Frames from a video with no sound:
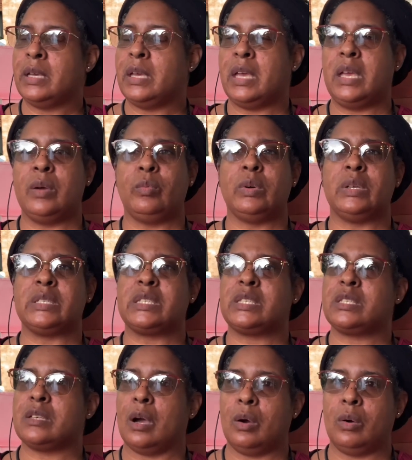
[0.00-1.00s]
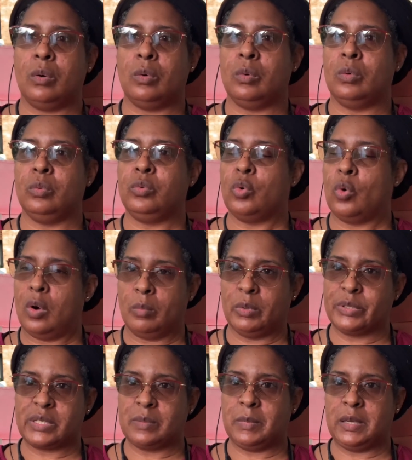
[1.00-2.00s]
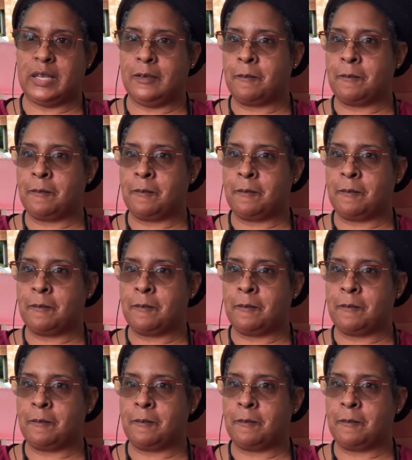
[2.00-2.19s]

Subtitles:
It was so normal to me.